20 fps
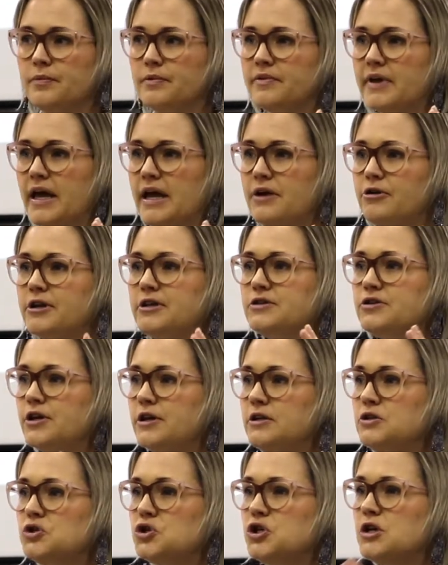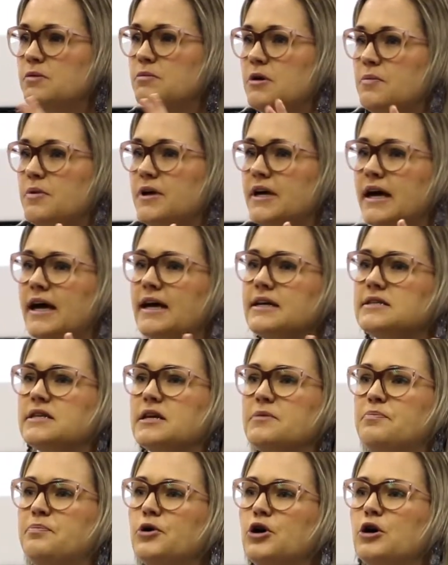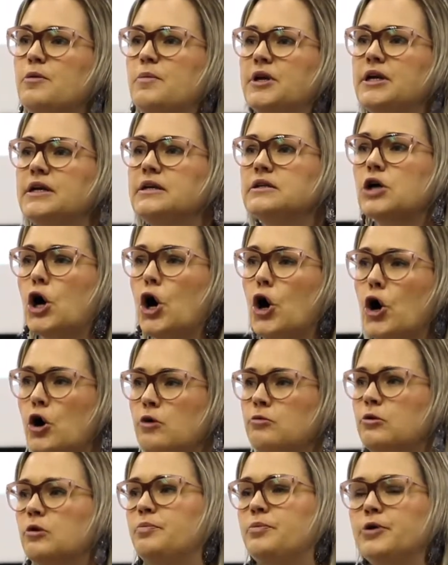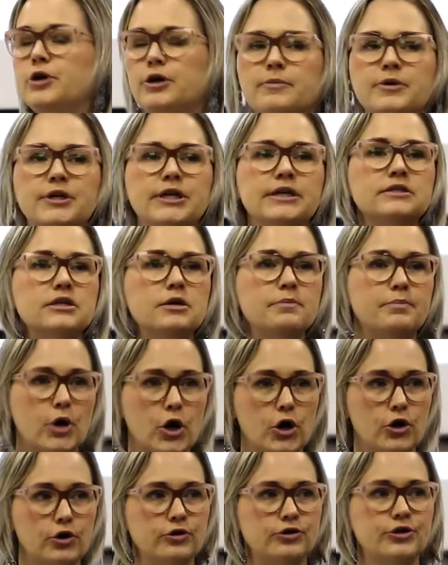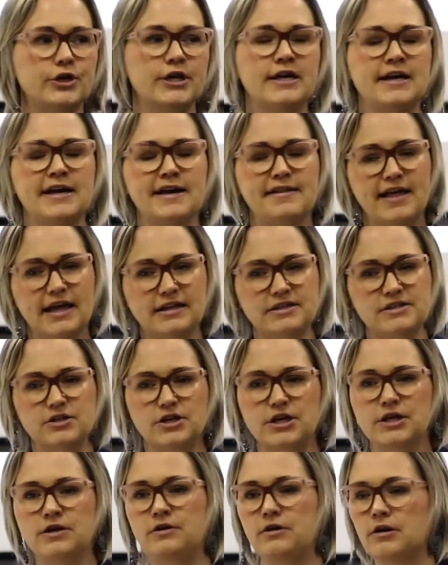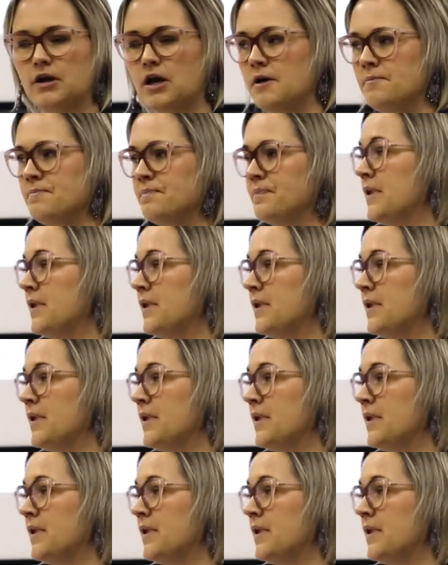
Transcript: They return to Namibia as their permanent home or permanent abode. That's an incula.